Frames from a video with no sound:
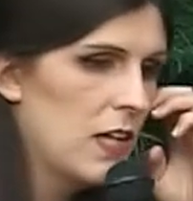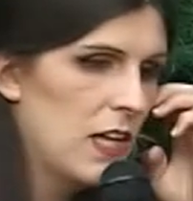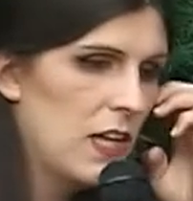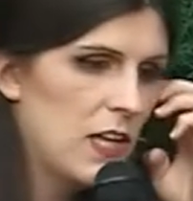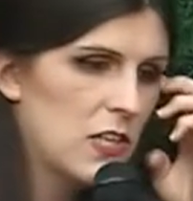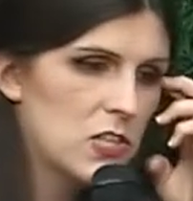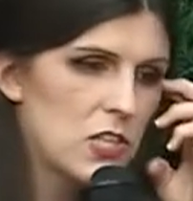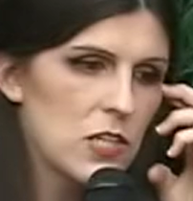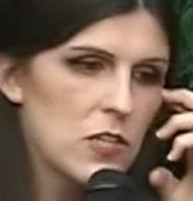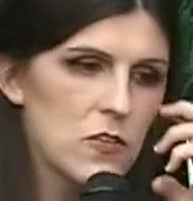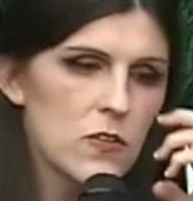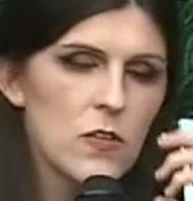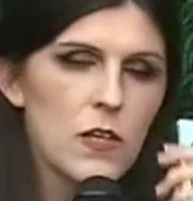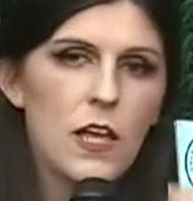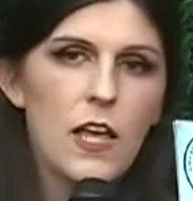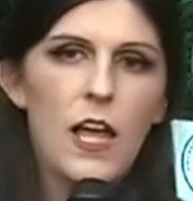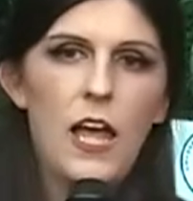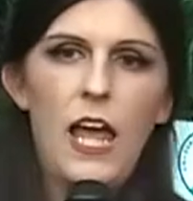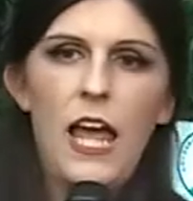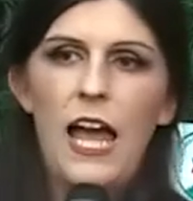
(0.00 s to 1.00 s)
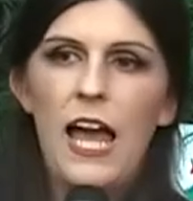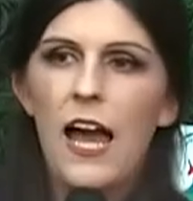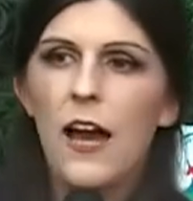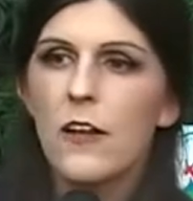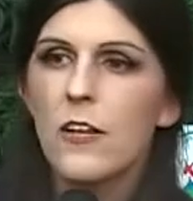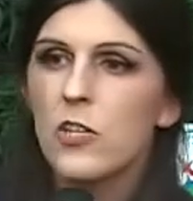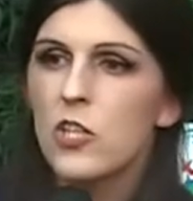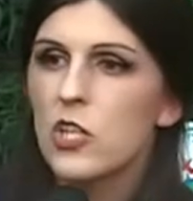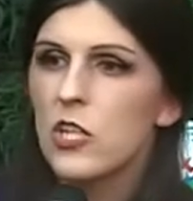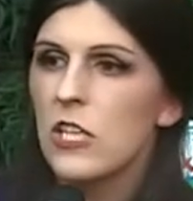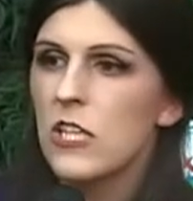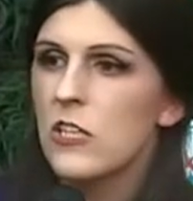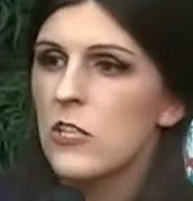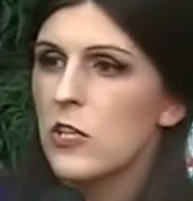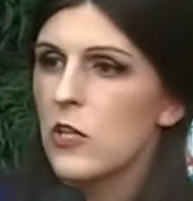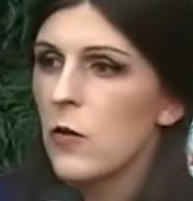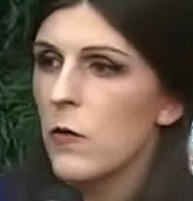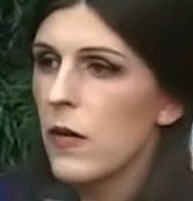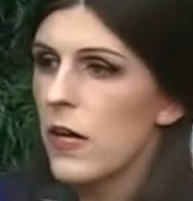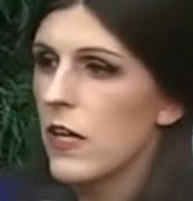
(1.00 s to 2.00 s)
And she goes, "How does she
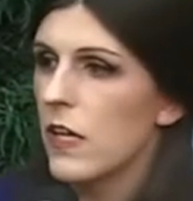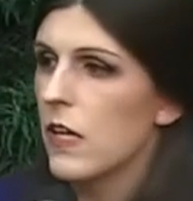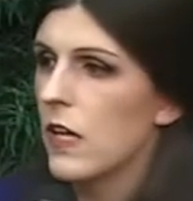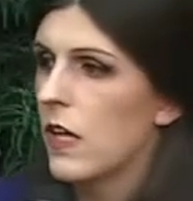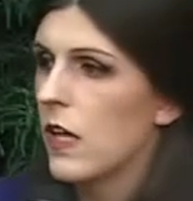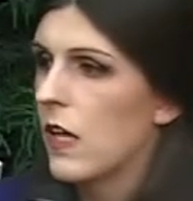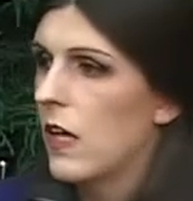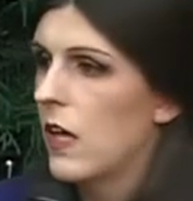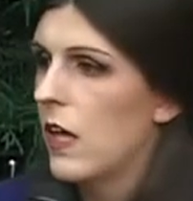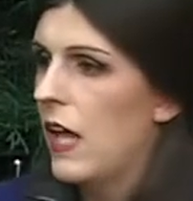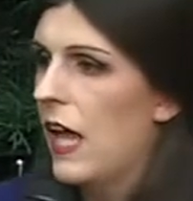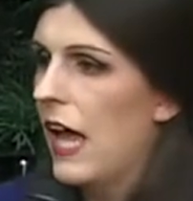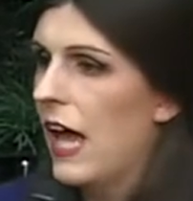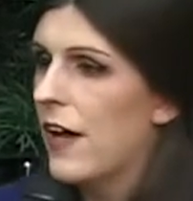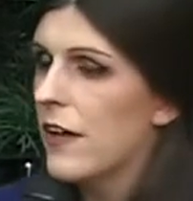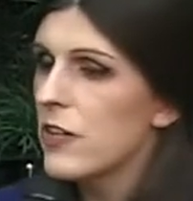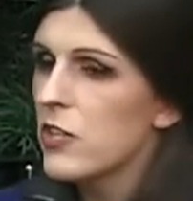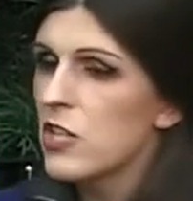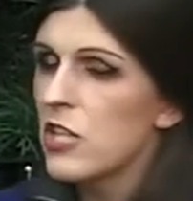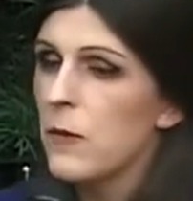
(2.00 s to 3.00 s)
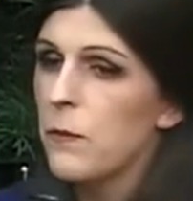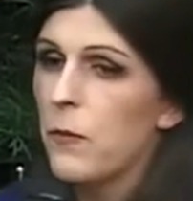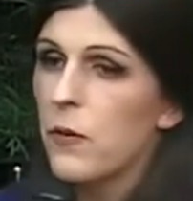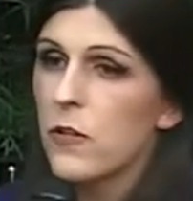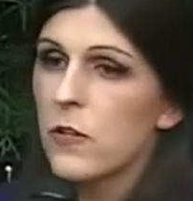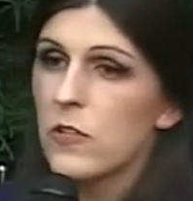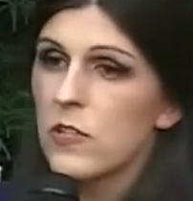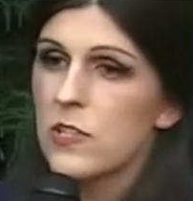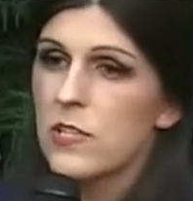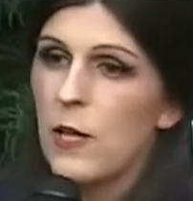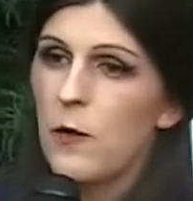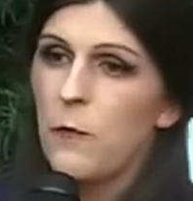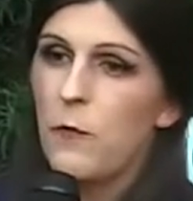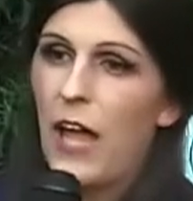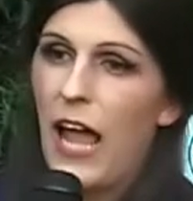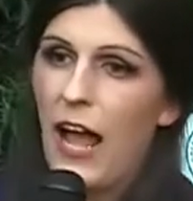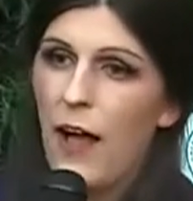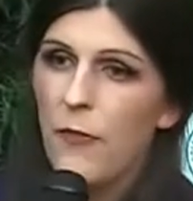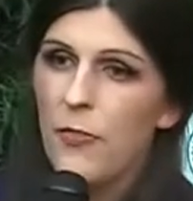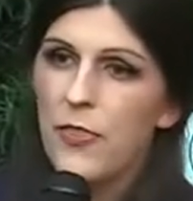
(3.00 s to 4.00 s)
do it? How does she put herself
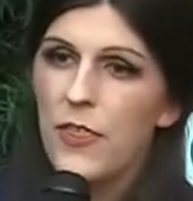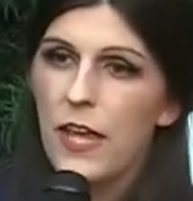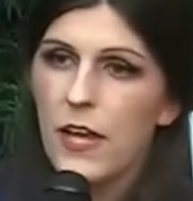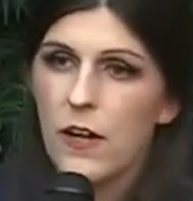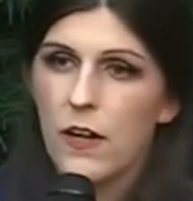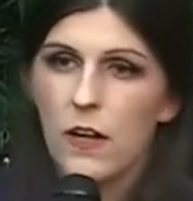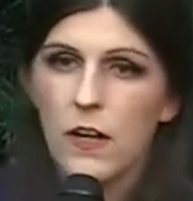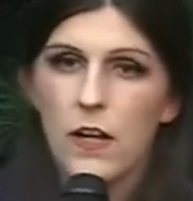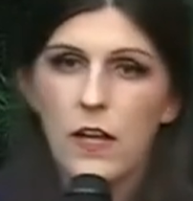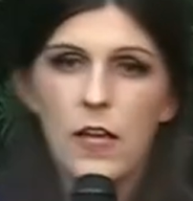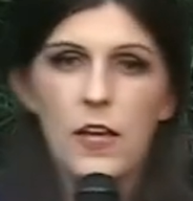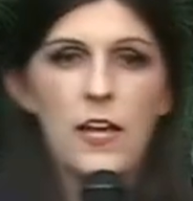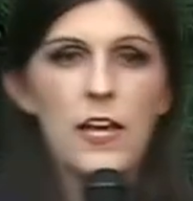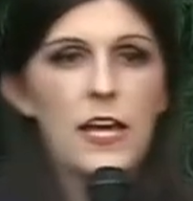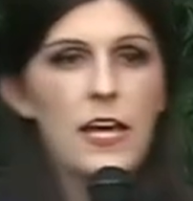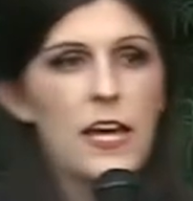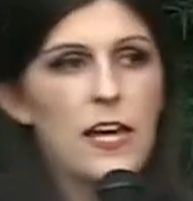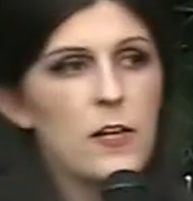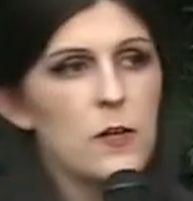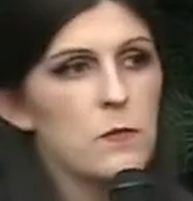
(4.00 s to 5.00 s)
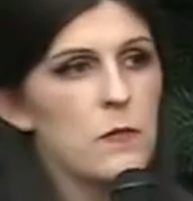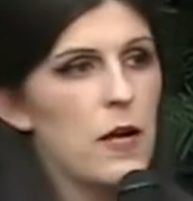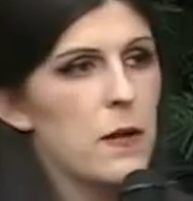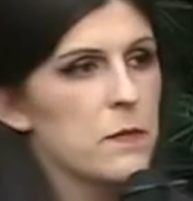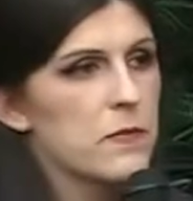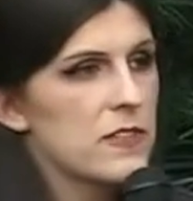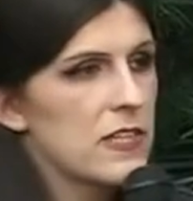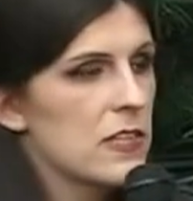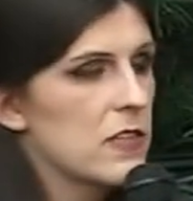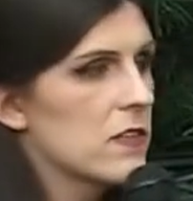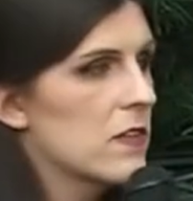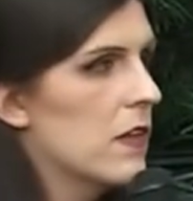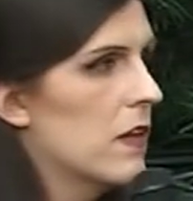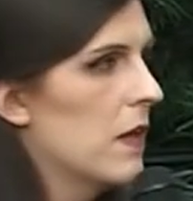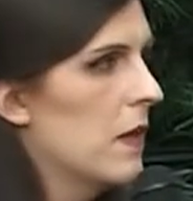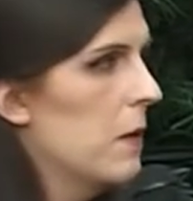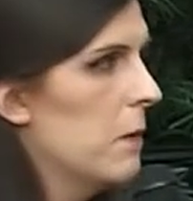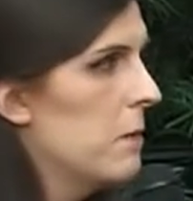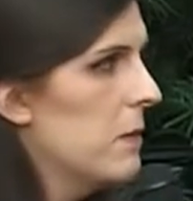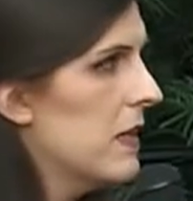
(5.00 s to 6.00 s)
out there?" And her mom says,
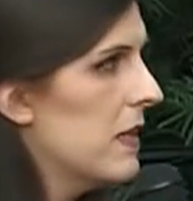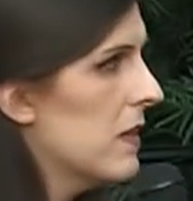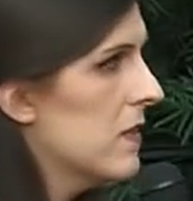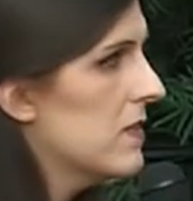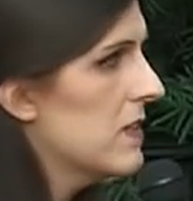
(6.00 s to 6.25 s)
"Because